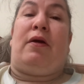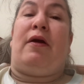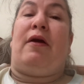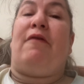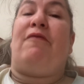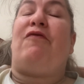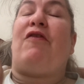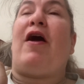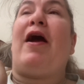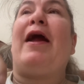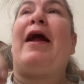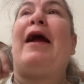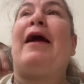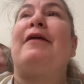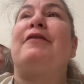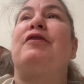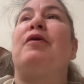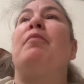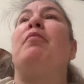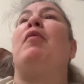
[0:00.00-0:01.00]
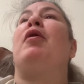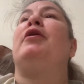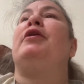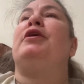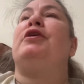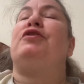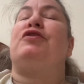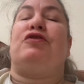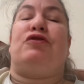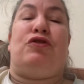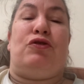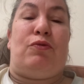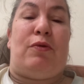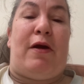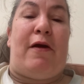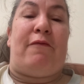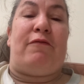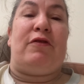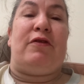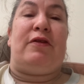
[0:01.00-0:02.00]
If I had the money to do
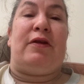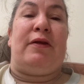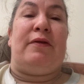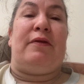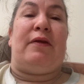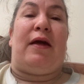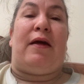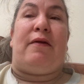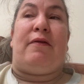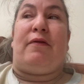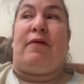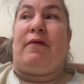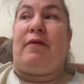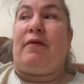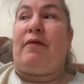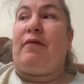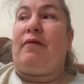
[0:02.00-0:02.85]
everything that